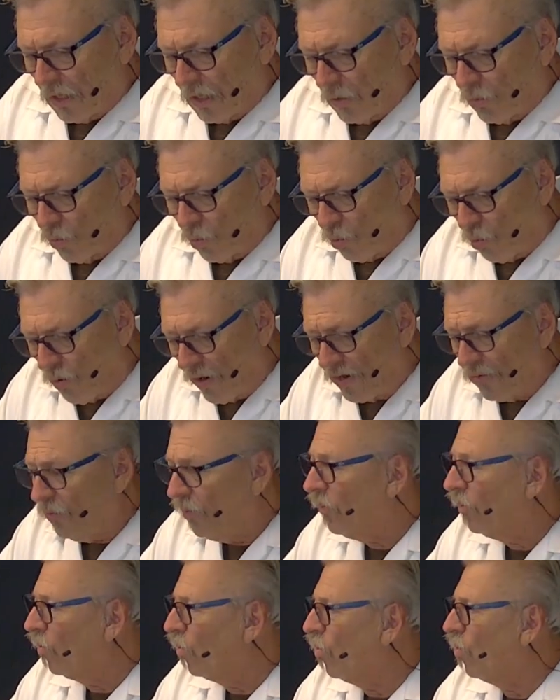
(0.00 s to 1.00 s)

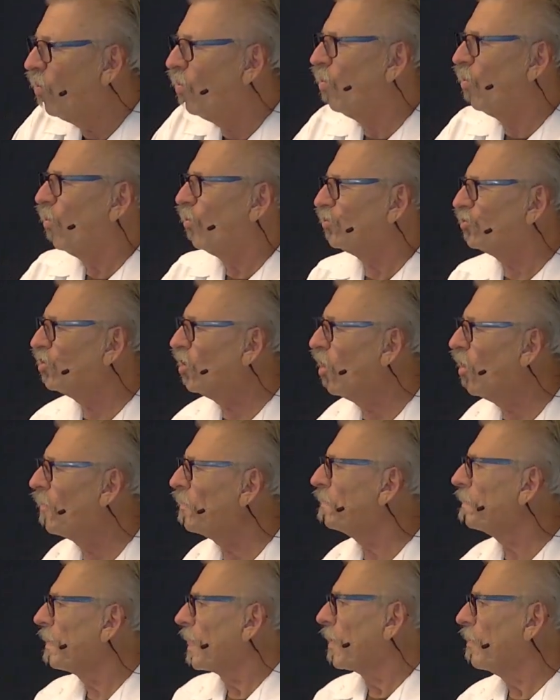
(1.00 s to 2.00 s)
when,
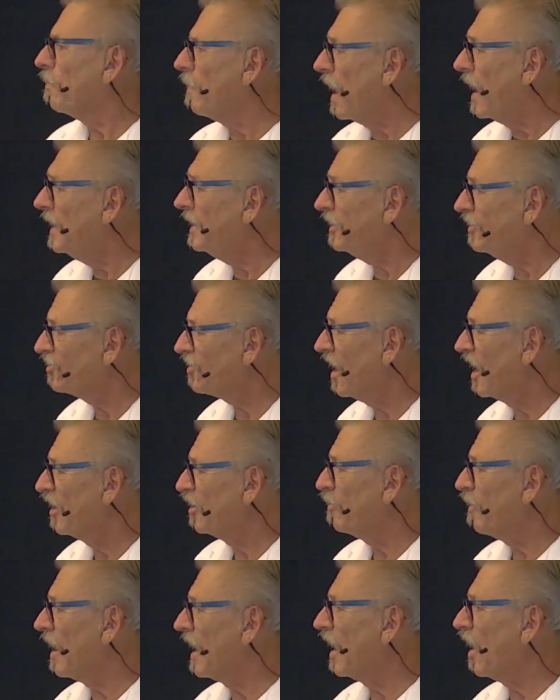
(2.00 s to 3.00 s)
so my desire
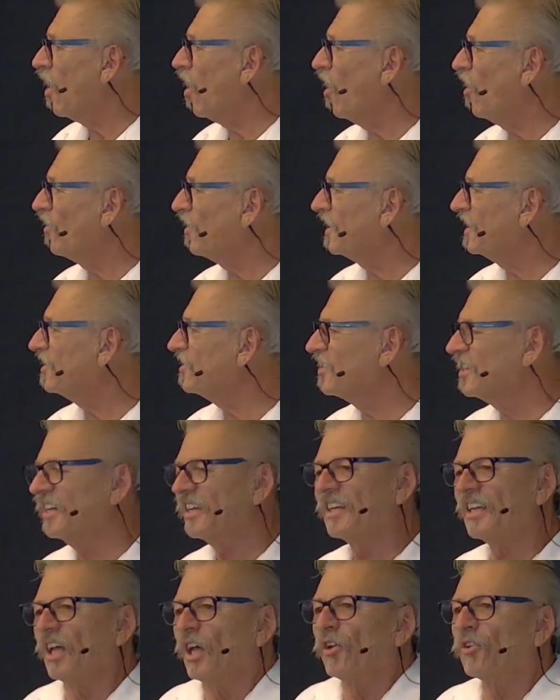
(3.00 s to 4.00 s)
in my heart is
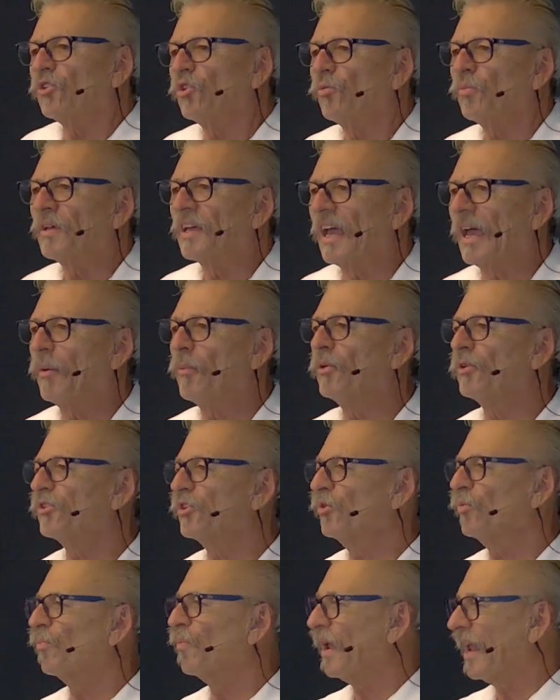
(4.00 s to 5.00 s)
then to be able
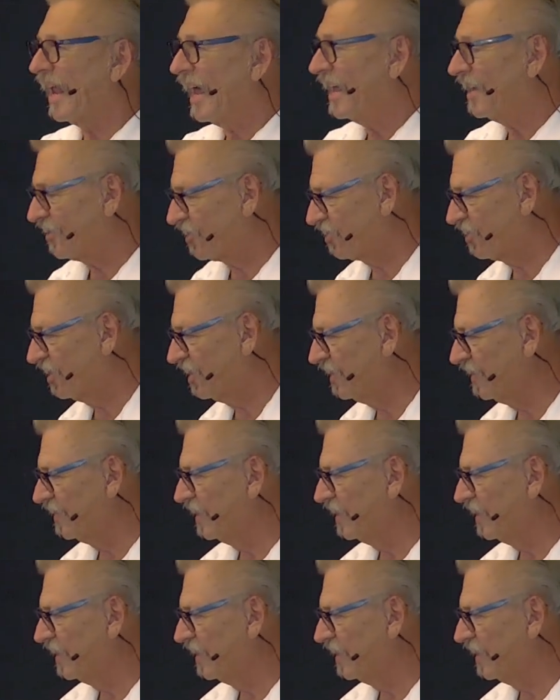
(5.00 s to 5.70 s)
to bless